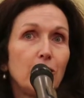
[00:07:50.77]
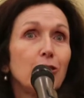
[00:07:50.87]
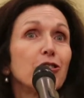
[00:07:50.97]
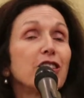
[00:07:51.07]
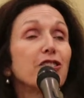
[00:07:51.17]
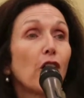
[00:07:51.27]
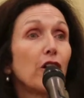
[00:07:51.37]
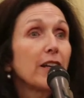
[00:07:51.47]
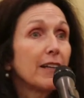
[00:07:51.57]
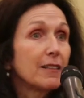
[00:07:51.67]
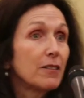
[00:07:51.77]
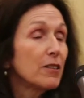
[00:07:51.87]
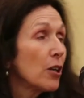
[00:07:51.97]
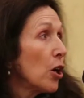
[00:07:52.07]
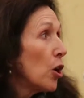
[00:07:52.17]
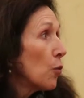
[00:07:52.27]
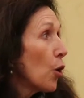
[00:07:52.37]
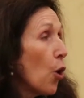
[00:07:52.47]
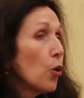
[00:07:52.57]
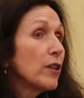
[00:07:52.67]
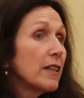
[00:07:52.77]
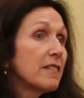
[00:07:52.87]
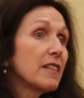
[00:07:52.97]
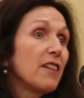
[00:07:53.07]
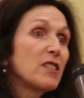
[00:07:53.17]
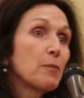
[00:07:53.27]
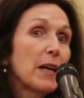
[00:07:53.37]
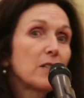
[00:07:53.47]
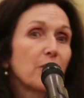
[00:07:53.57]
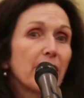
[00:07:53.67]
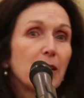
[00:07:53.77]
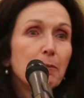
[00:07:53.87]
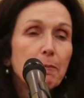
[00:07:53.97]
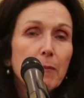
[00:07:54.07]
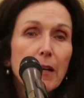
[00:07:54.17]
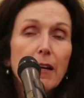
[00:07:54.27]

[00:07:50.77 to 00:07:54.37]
used as guardians were holding a safe space for them.